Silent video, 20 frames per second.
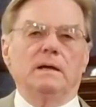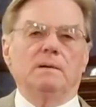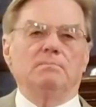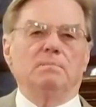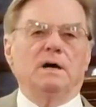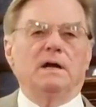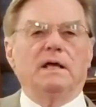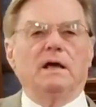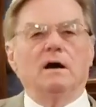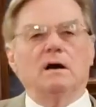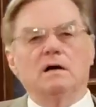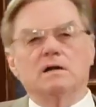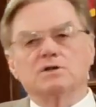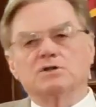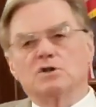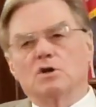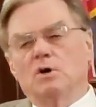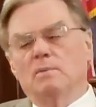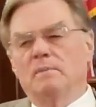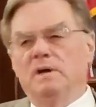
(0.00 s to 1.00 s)
But he
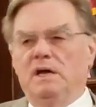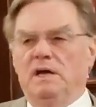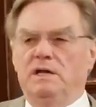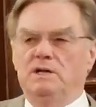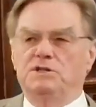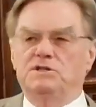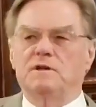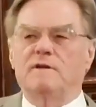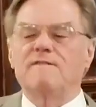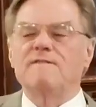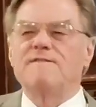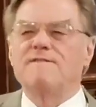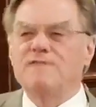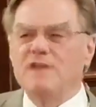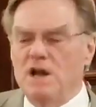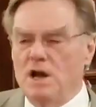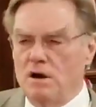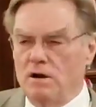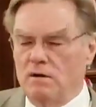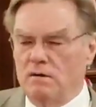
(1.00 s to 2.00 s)
also means
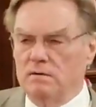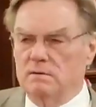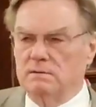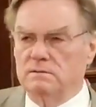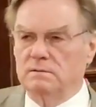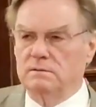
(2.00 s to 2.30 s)
fear.